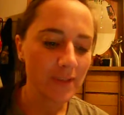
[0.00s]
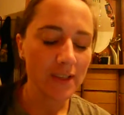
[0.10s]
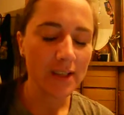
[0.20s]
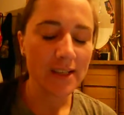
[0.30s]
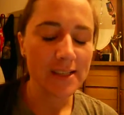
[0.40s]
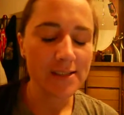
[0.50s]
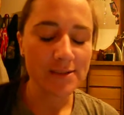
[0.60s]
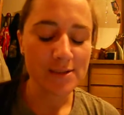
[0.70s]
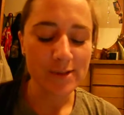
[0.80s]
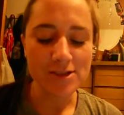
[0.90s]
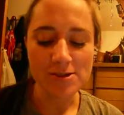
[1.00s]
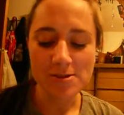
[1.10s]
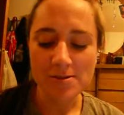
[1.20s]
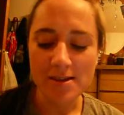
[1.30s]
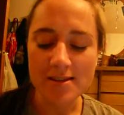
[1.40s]
And it was
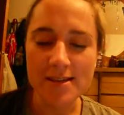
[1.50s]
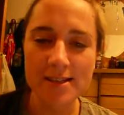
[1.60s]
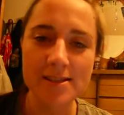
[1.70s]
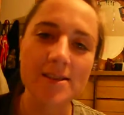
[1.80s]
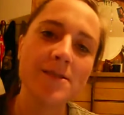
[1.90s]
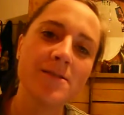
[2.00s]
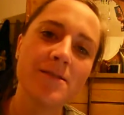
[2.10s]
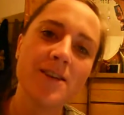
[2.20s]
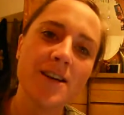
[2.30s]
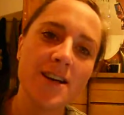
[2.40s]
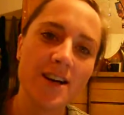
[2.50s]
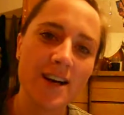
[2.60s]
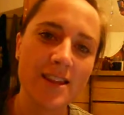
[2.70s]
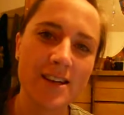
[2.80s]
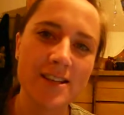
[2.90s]
special, I think, so
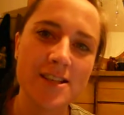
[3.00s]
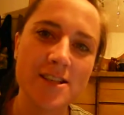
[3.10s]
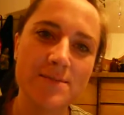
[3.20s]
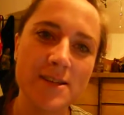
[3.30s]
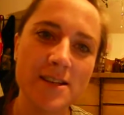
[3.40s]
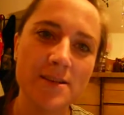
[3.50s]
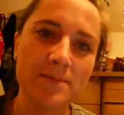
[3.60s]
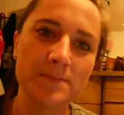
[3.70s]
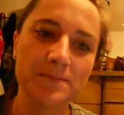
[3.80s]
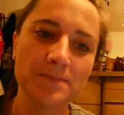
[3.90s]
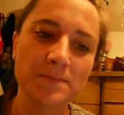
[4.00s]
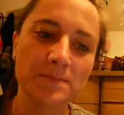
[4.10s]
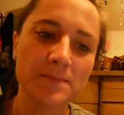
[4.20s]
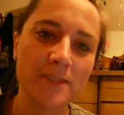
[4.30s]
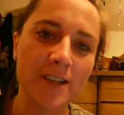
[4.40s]
I thought it should be
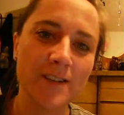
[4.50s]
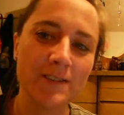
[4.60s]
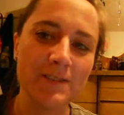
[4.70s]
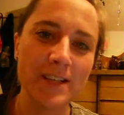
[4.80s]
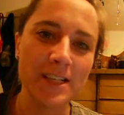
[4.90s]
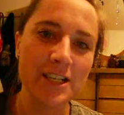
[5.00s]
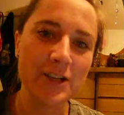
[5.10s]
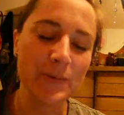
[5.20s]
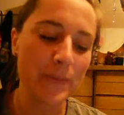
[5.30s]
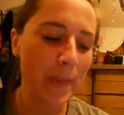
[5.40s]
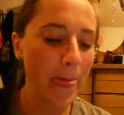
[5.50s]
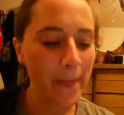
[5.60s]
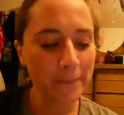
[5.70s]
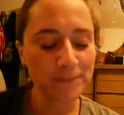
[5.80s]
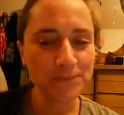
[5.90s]
on video.
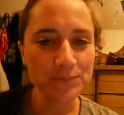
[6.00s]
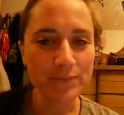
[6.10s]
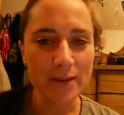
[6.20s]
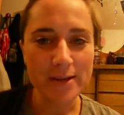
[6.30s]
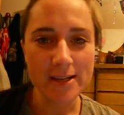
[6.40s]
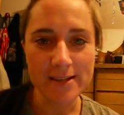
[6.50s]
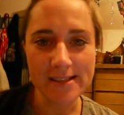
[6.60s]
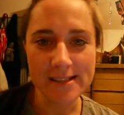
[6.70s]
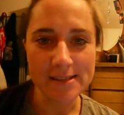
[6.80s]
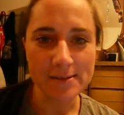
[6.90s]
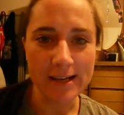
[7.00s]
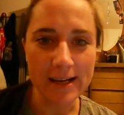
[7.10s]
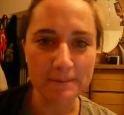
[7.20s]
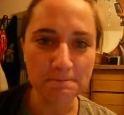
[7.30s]
But anyways, this is what I got.